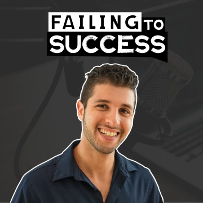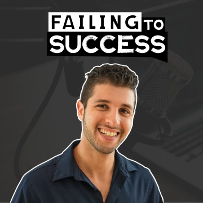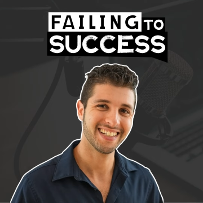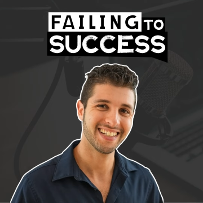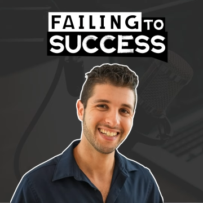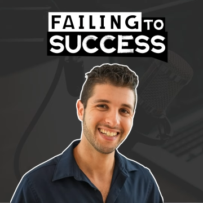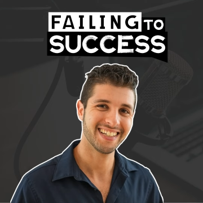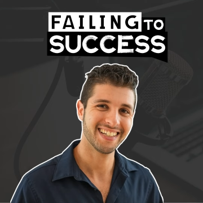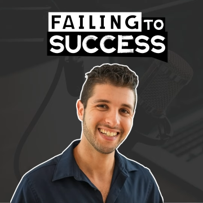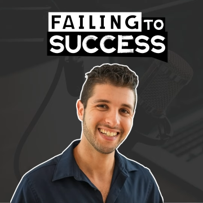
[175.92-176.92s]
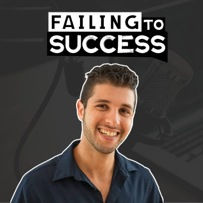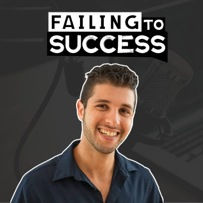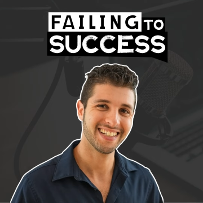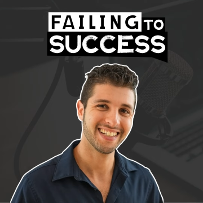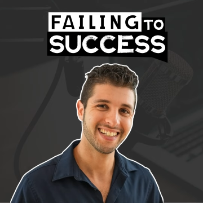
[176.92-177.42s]

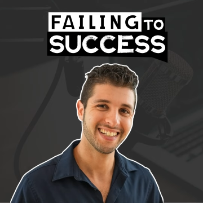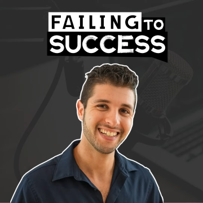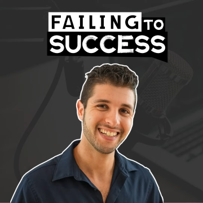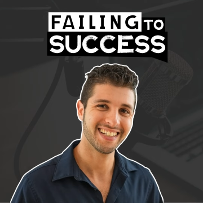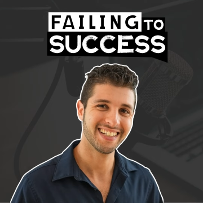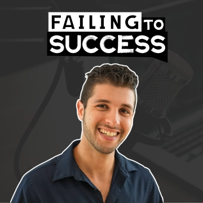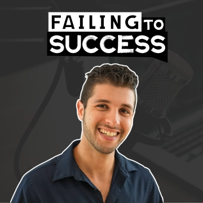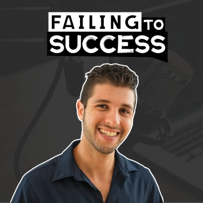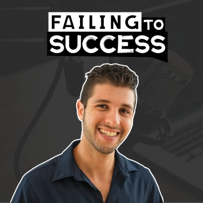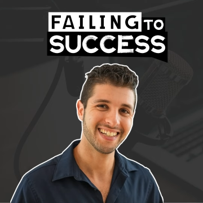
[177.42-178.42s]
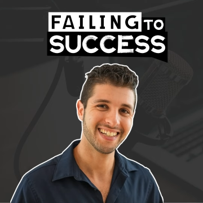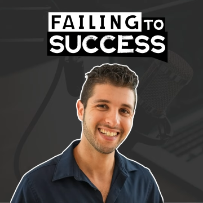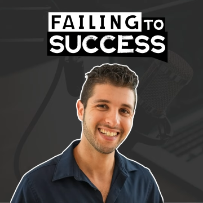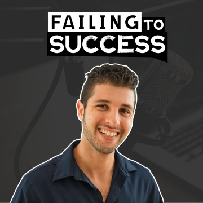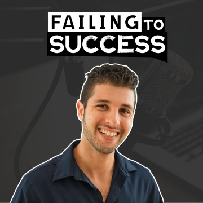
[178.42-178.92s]

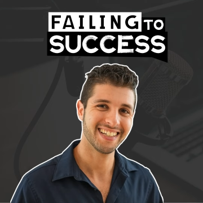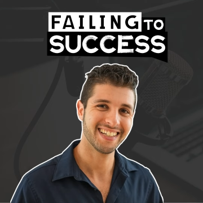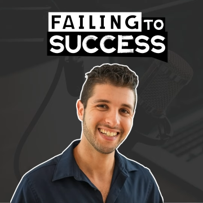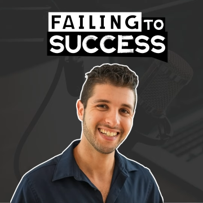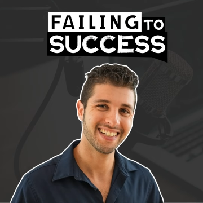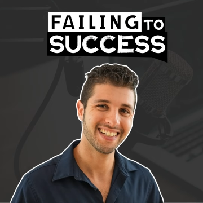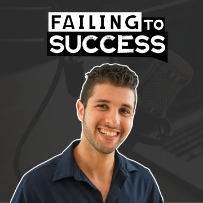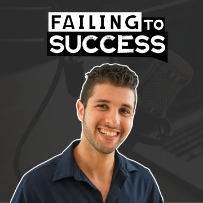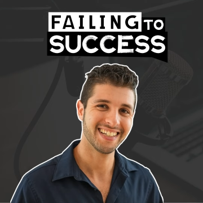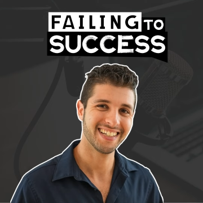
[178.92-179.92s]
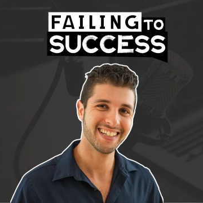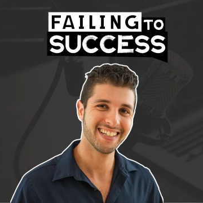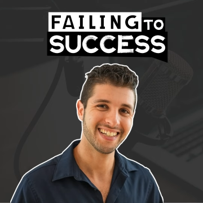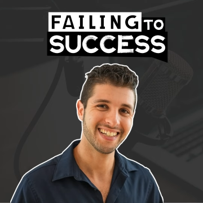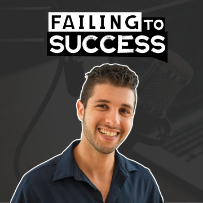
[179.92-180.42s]

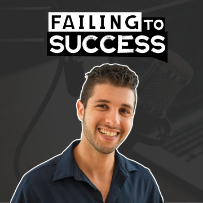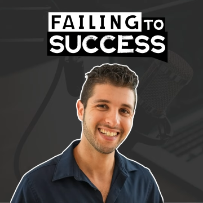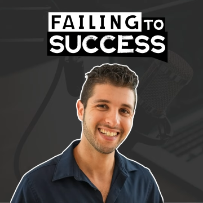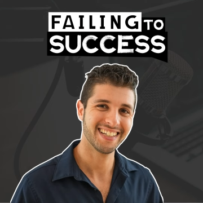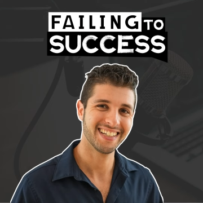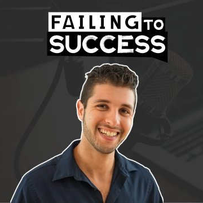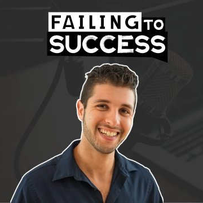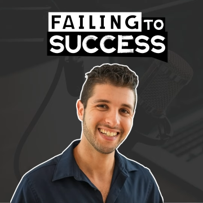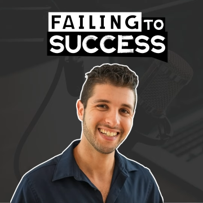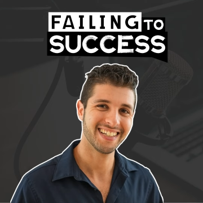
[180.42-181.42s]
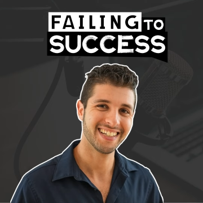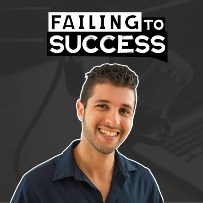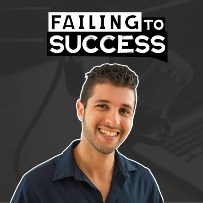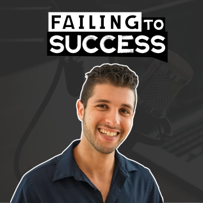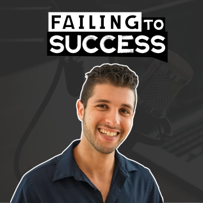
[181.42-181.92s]
(no lip movement)